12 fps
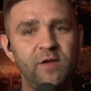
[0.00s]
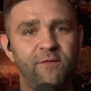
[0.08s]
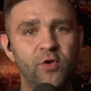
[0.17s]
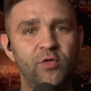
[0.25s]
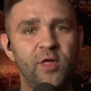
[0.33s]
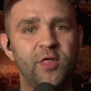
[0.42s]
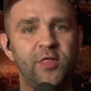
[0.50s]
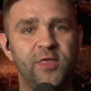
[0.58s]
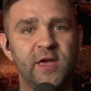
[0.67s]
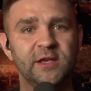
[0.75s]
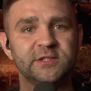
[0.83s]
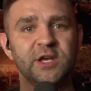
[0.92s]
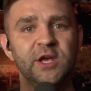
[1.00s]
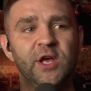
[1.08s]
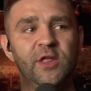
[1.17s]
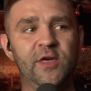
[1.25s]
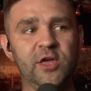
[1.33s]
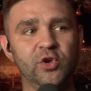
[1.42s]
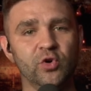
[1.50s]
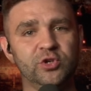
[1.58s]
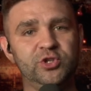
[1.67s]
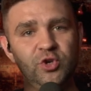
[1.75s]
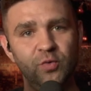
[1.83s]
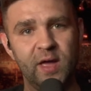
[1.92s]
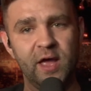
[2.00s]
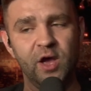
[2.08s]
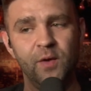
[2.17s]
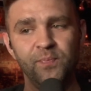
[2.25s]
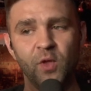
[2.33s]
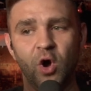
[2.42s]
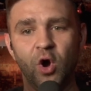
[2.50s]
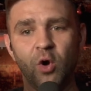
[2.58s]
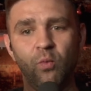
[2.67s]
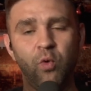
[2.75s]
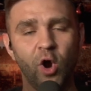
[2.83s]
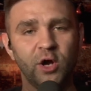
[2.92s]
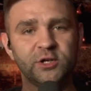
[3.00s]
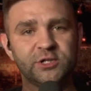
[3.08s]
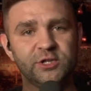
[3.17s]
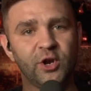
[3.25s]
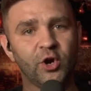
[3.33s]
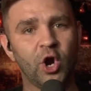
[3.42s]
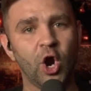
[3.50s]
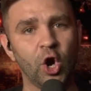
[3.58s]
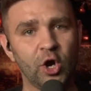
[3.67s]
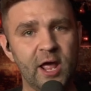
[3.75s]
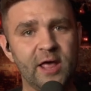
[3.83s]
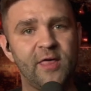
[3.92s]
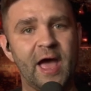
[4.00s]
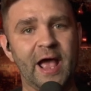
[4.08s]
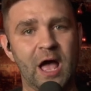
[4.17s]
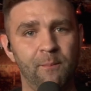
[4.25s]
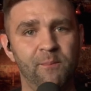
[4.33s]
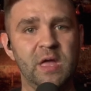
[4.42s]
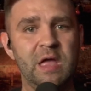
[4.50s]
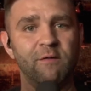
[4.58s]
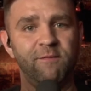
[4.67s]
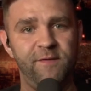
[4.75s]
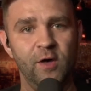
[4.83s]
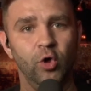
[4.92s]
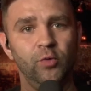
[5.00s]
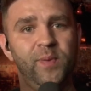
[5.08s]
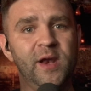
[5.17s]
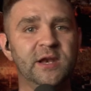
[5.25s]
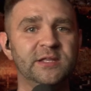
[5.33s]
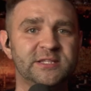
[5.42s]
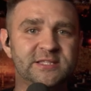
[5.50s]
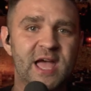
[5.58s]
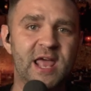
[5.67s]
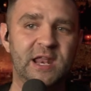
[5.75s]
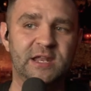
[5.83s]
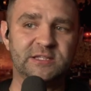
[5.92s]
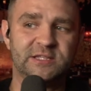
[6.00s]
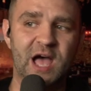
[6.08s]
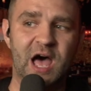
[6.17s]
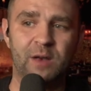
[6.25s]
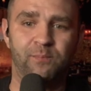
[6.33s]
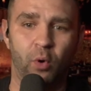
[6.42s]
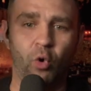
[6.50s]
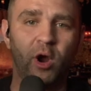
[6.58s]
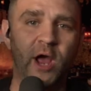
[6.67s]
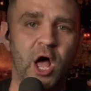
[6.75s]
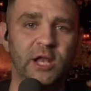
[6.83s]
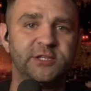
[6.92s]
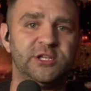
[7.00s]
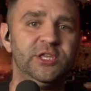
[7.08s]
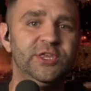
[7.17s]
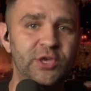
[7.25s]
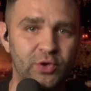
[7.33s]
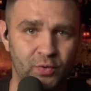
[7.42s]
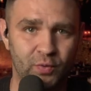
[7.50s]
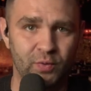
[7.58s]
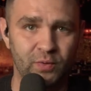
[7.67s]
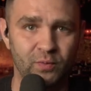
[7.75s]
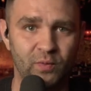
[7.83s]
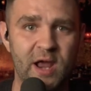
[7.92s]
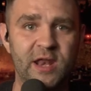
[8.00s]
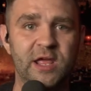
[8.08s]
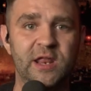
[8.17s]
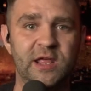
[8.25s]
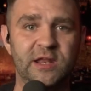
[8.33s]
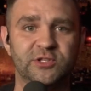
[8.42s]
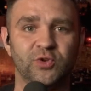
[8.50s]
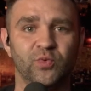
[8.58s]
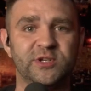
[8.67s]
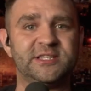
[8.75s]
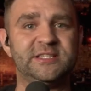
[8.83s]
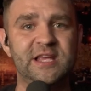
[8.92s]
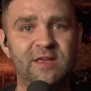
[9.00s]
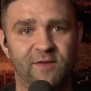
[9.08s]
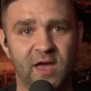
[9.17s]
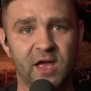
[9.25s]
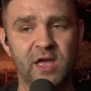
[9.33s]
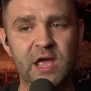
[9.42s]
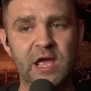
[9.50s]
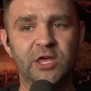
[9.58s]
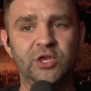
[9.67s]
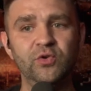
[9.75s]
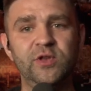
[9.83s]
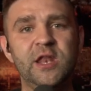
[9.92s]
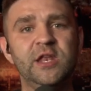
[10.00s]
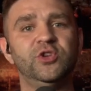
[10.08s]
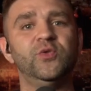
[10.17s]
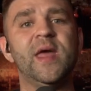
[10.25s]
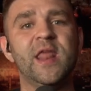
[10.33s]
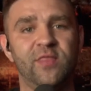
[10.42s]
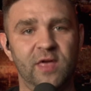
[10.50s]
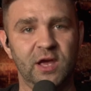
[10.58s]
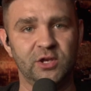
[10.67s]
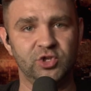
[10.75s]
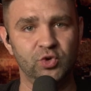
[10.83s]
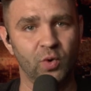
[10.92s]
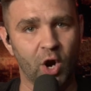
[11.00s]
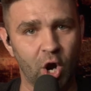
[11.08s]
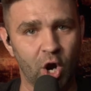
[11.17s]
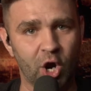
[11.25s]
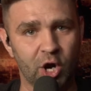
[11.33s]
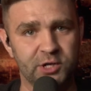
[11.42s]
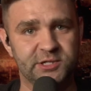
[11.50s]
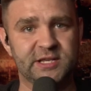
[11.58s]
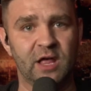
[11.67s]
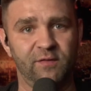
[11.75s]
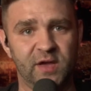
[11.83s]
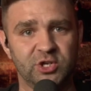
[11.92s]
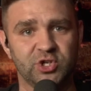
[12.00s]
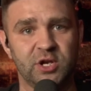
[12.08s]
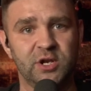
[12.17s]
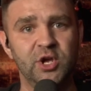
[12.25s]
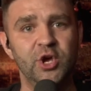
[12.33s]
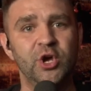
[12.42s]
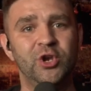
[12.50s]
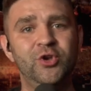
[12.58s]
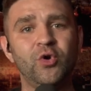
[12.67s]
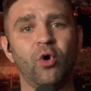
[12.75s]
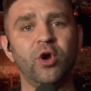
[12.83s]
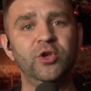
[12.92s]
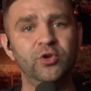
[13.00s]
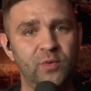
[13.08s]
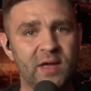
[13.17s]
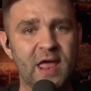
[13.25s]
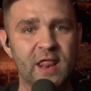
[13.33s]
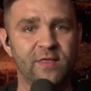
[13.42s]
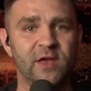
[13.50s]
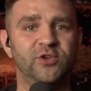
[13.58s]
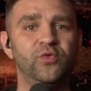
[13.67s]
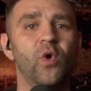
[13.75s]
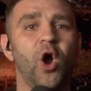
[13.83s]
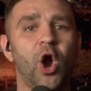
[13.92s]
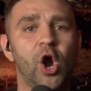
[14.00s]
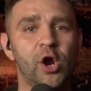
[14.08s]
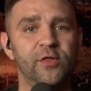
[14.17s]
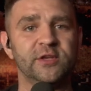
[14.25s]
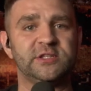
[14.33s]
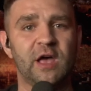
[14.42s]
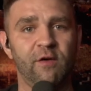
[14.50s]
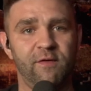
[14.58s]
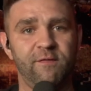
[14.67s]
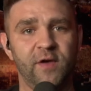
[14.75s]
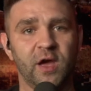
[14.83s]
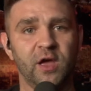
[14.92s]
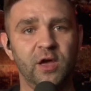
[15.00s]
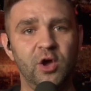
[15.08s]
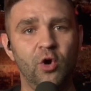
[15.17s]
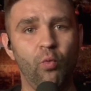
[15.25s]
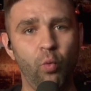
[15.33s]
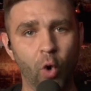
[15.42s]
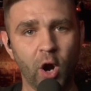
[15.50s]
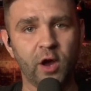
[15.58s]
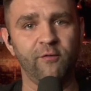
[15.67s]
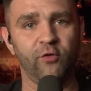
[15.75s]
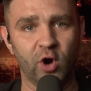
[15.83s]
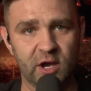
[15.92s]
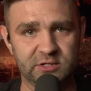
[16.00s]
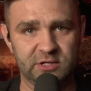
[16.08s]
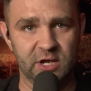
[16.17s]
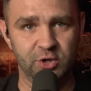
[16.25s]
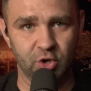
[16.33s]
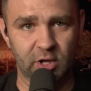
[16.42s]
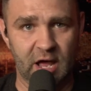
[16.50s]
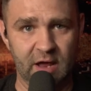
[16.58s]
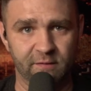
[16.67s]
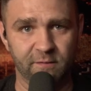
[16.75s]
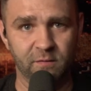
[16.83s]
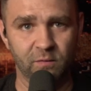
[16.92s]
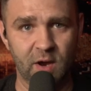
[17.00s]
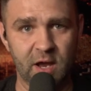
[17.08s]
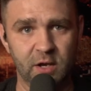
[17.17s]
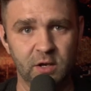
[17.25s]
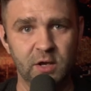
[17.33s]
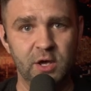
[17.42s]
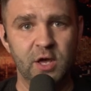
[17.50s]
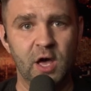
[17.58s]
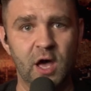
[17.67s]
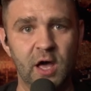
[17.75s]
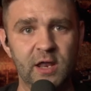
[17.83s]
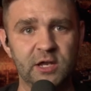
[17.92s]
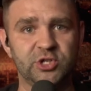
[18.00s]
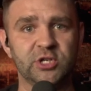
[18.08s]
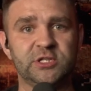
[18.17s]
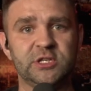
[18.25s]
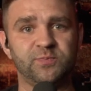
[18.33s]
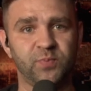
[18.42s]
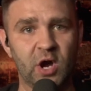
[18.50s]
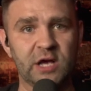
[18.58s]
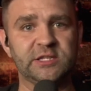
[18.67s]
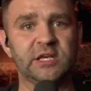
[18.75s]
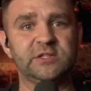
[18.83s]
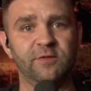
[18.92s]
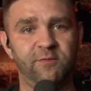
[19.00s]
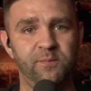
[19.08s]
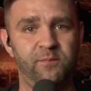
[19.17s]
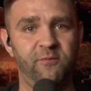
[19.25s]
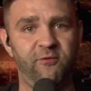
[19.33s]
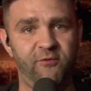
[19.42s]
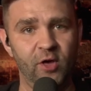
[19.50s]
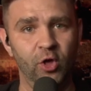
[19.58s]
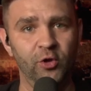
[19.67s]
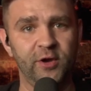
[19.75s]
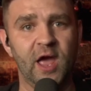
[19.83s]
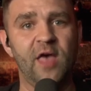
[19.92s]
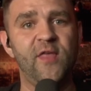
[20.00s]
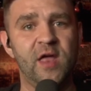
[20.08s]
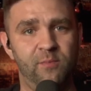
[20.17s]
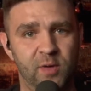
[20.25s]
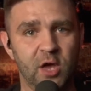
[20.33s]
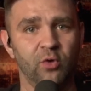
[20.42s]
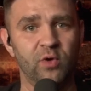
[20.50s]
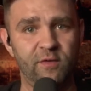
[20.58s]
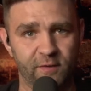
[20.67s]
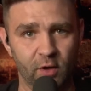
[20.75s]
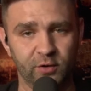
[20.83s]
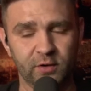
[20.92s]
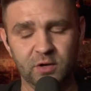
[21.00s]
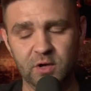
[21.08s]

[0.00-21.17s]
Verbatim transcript: view that the things that you're doing are works that are earning that cup being filled, but it, instead it is God pouring onto you right? It, it is a receiving. You didn't do anything to earn salvation, nor are you doing anything to earn the salvific work of Christ in your life, right? Uh, it is just this process of filled and then being refilled.